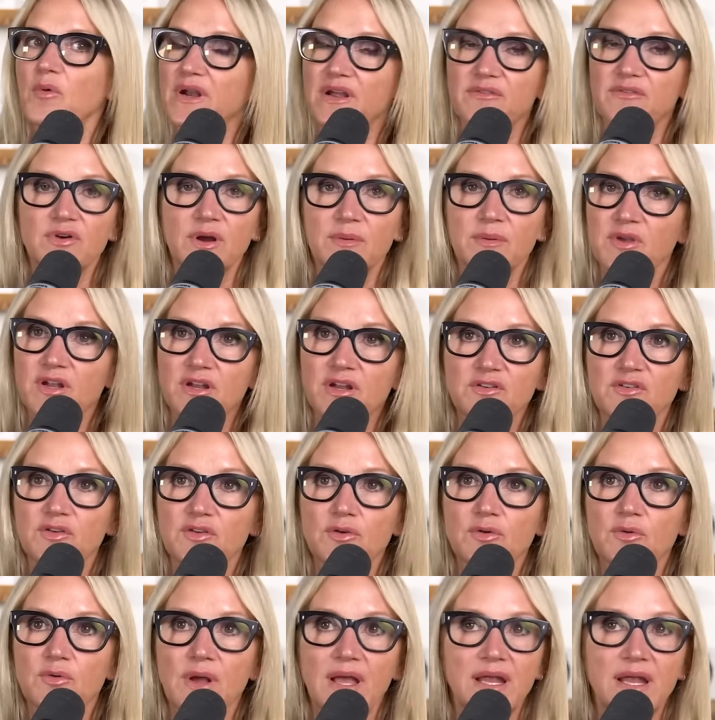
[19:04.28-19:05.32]
whenever I'm going to
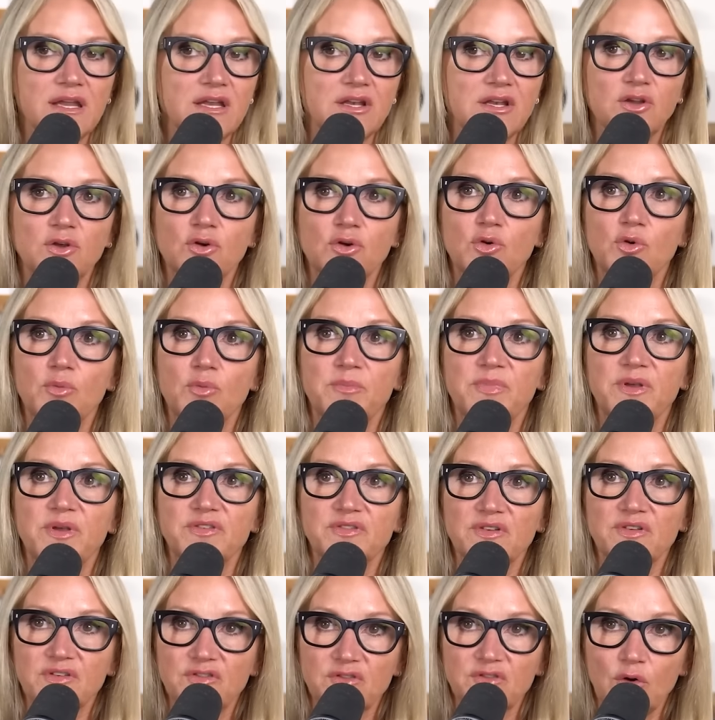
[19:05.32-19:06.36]
do any new
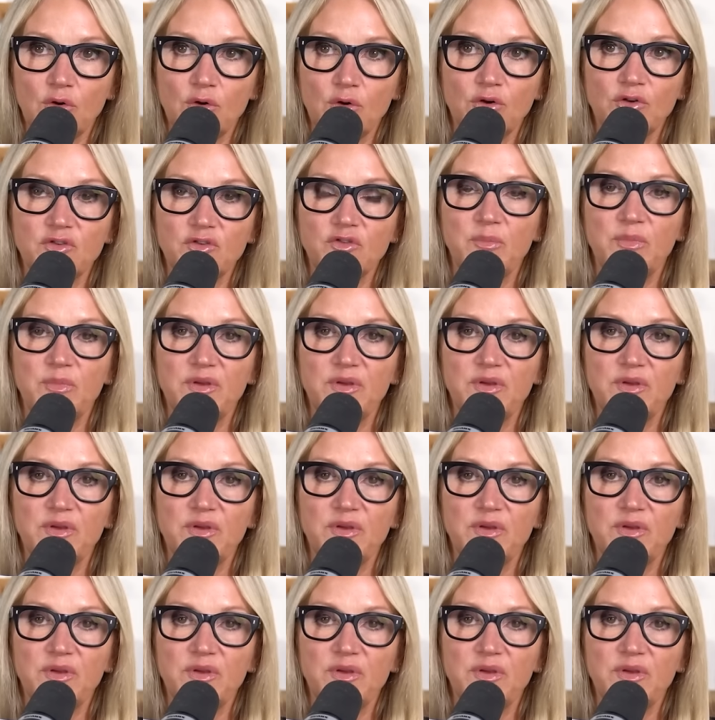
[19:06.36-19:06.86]
business goals,